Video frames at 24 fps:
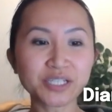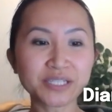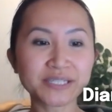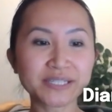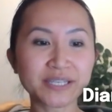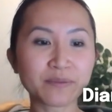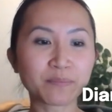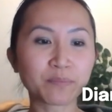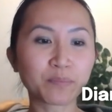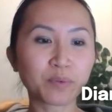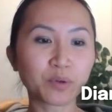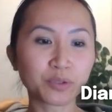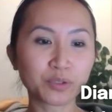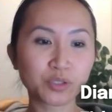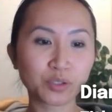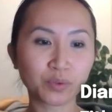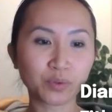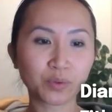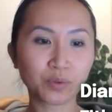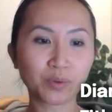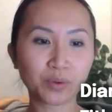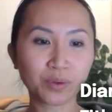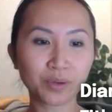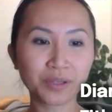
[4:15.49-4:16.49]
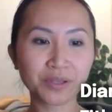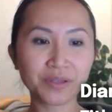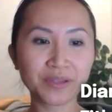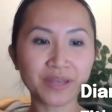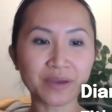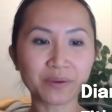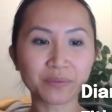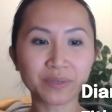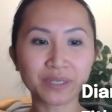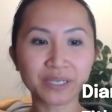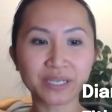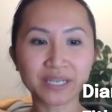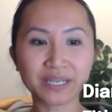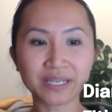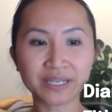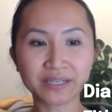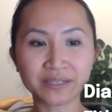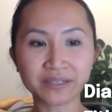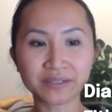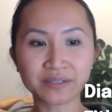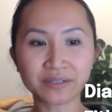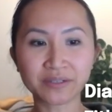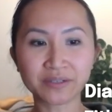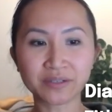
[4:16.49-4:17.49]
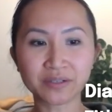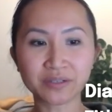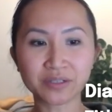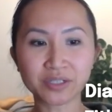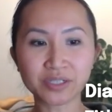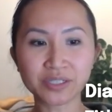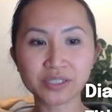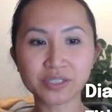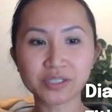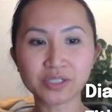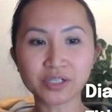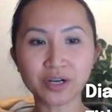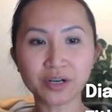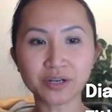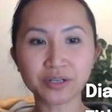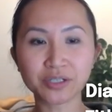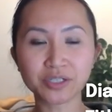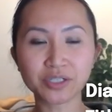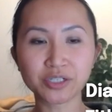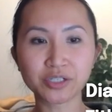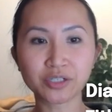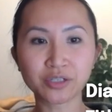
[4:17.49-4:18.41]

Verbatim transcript: simple tool that we can just start